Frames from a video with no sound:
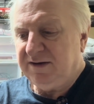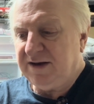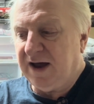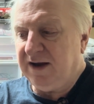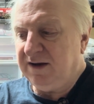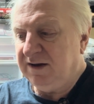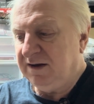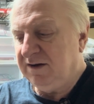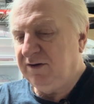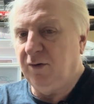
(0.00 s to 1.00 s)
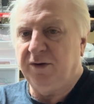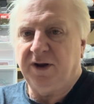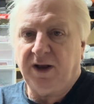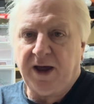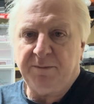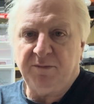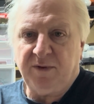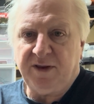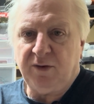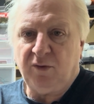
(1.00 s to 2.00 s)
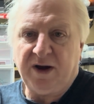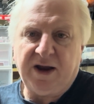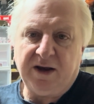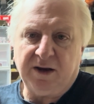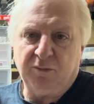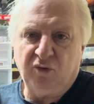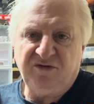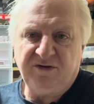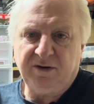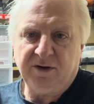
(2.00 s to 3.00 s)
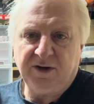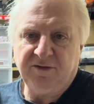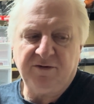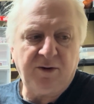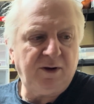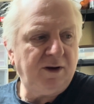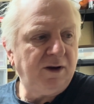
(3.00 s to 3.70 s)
done, do it in the lab, then run out in the bush, give it a